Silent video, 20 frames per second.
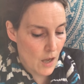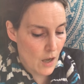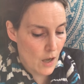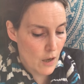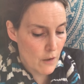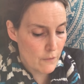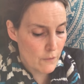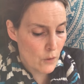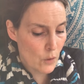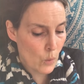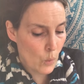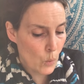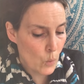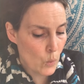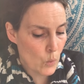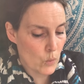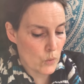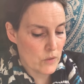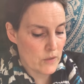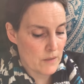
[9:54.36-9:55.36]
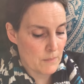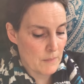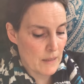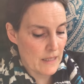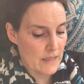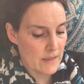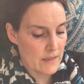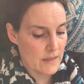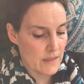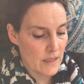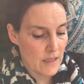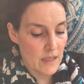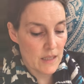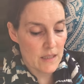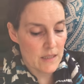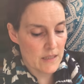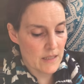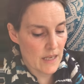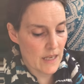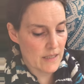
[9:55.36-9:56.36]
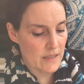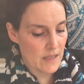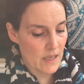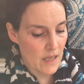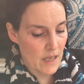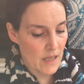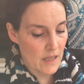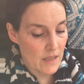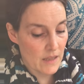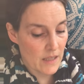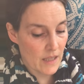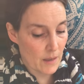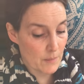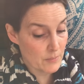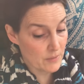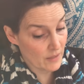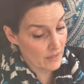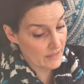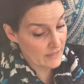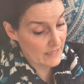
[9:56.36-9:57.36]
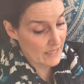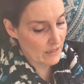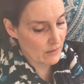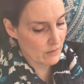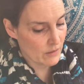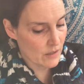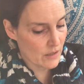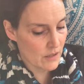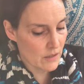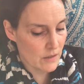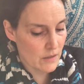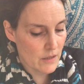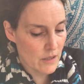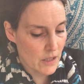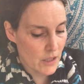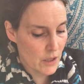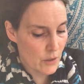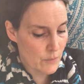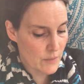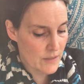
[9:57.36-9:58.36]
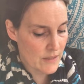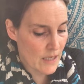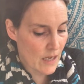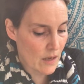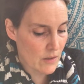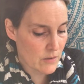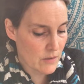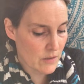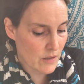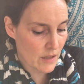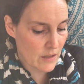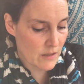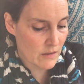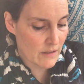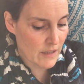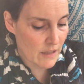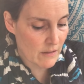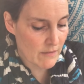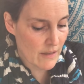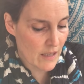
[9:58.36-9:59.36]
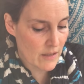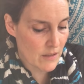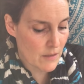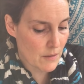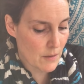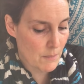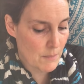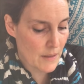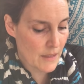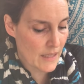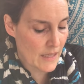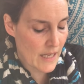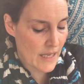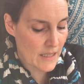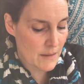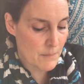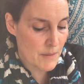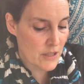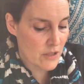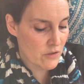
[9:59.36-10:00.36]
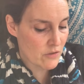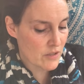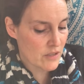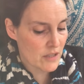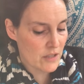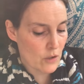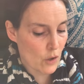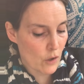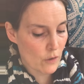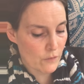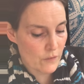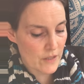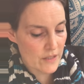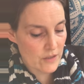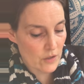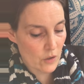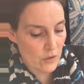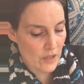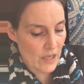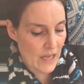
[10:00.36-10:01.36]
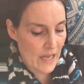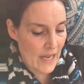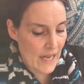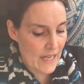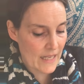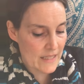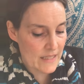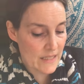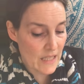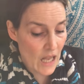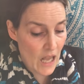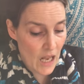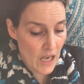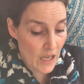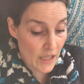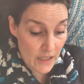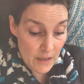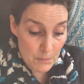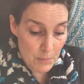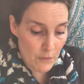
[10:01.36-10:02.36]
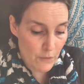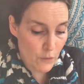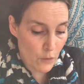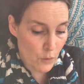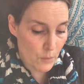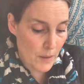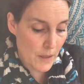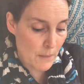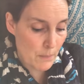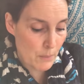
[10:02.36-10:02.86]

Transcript: Of course, miss, said the upside-down girl, who was now scuttering around the headmistress's office on her hands like a performing